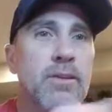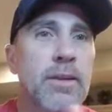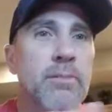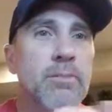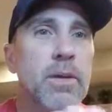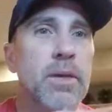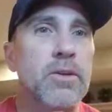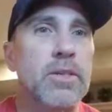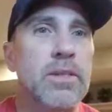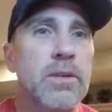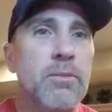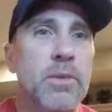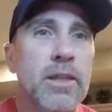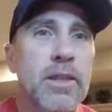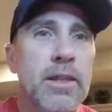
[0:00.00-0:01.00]
that
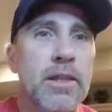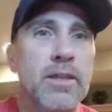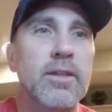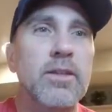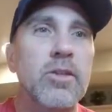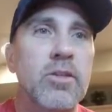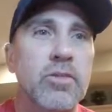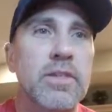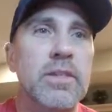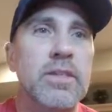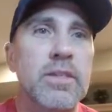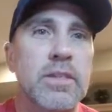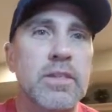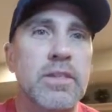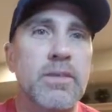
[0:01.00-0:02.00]
parasympathetic nervous
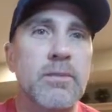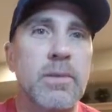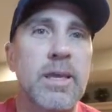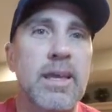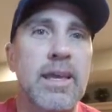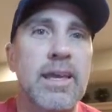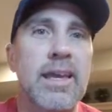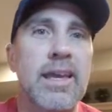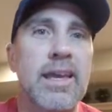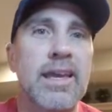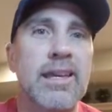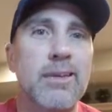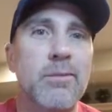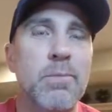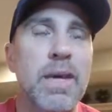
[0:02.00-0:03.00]
system and
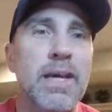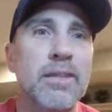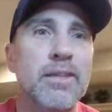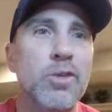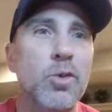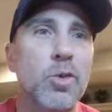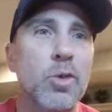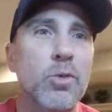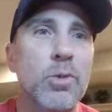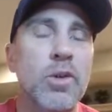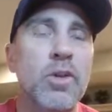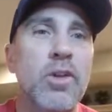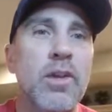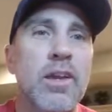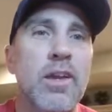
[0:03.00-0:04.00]
get back to normal.